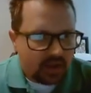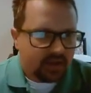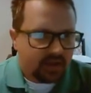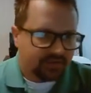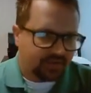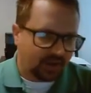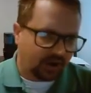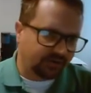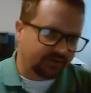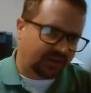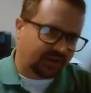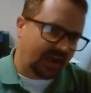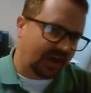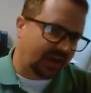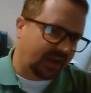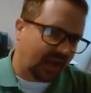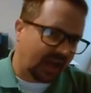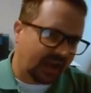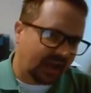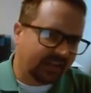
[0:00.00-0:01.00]
There's
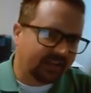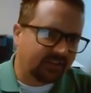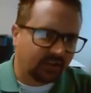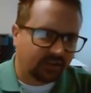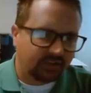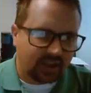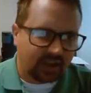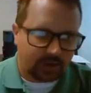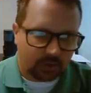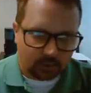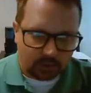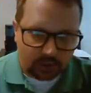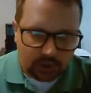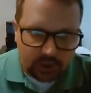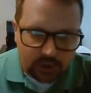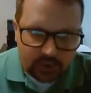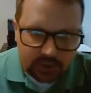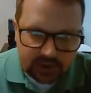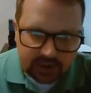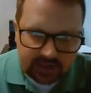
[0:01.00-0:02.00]
cytokines. There's
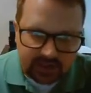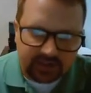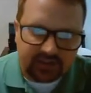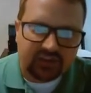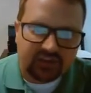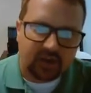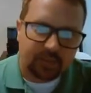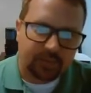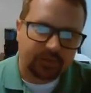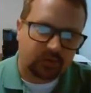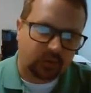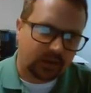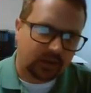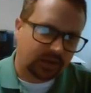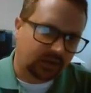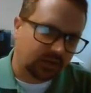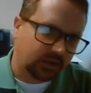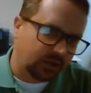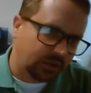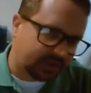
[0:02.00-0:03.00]
interleukins. They're
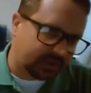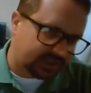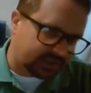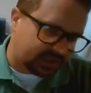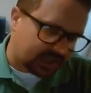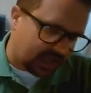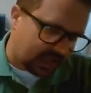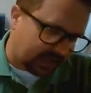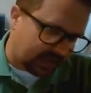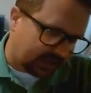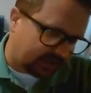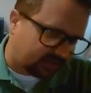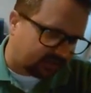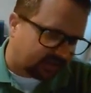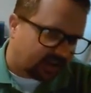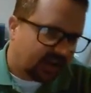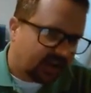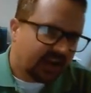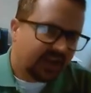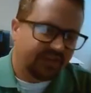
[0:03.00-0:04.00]
between
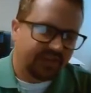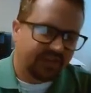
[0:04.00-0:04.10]
leukocytes.